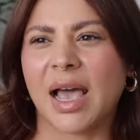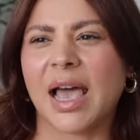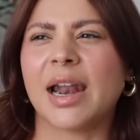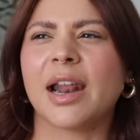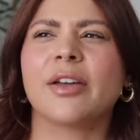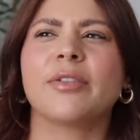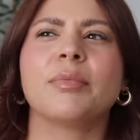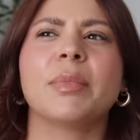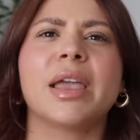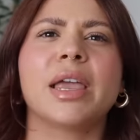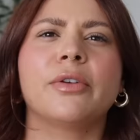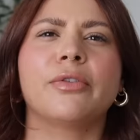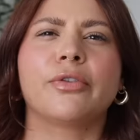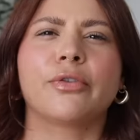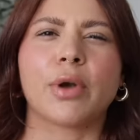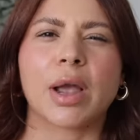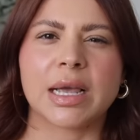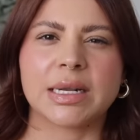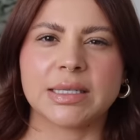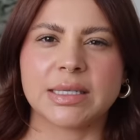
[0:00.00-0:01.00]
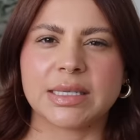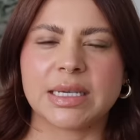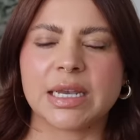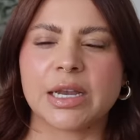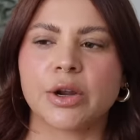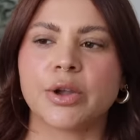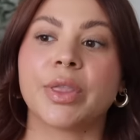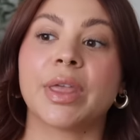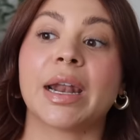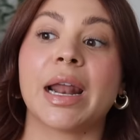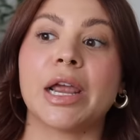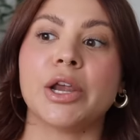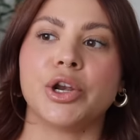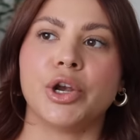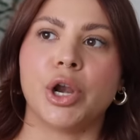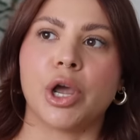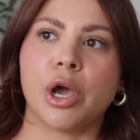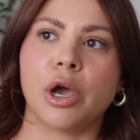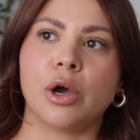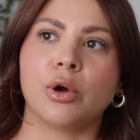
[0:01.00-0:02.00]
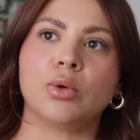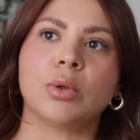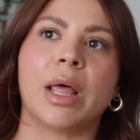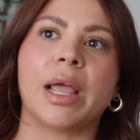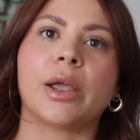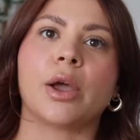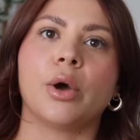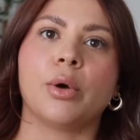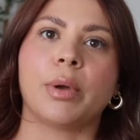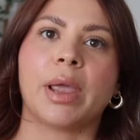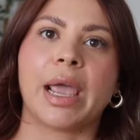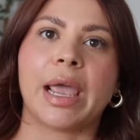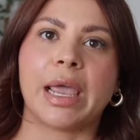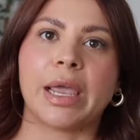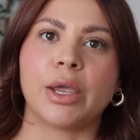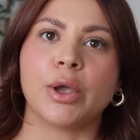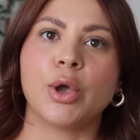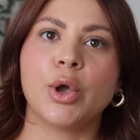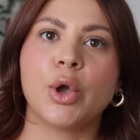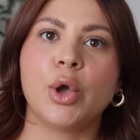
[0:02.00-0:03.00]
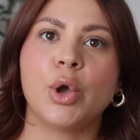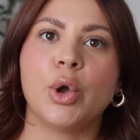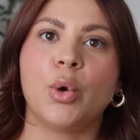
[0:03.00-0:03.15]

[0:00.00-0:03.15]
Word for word: And I've made friends here that I know, like, okay,